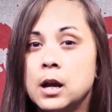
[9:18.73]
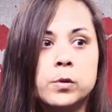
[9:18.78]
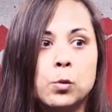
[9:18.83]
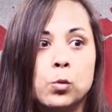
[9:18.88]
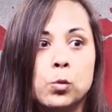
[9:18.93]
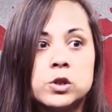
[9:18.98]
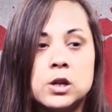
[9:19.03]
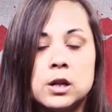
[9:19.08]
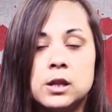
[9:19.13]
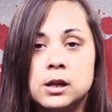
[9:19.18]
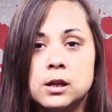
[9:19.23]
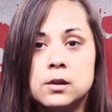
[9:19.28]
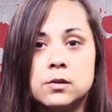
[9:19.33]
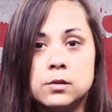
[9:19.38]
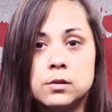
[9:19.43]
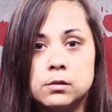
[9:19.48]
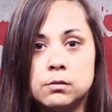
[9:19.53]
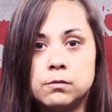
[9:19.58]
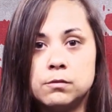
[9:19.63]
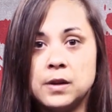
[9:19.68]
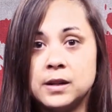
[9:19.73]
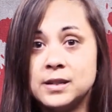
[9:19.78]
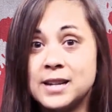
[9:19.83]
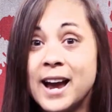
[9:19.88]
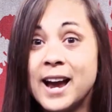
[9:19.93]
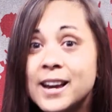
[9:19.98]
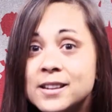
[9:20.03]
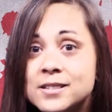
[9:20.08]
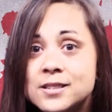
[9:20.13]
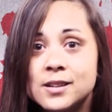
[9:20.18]
which I think is
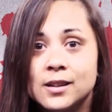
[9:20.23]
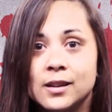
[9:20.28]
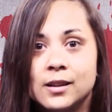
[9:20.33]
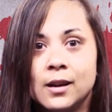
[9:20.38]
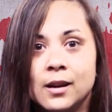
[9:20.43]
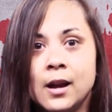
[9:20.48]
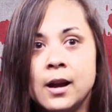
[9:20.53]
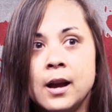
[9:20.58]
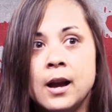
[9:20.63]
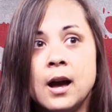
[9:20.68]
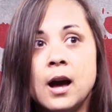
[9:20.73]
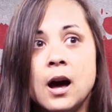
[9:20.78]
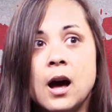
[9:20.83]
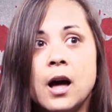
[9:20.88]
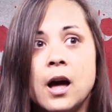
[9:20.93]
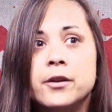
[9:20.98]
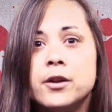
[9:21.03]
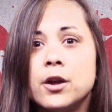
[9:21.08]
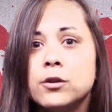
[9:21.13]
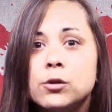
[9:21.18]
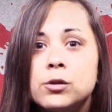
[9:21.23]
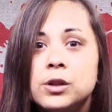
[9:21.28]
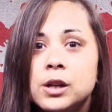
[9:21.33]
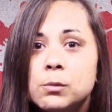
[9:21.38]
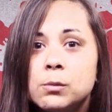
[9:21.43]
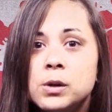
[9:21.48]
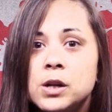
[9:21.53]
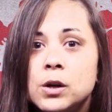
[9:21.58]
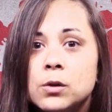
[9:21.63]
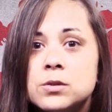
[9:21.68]
fantastic. Another
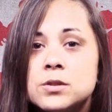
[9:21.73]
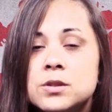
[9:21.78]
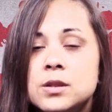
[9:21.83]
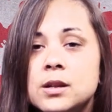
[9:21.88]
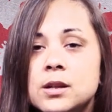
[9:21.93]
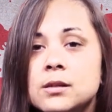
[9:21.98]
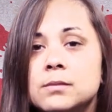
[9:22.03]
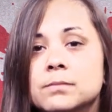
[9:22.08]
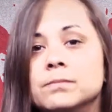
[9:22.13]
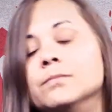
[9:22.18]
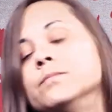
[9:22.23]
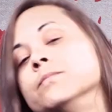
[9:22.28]
thing we don't see,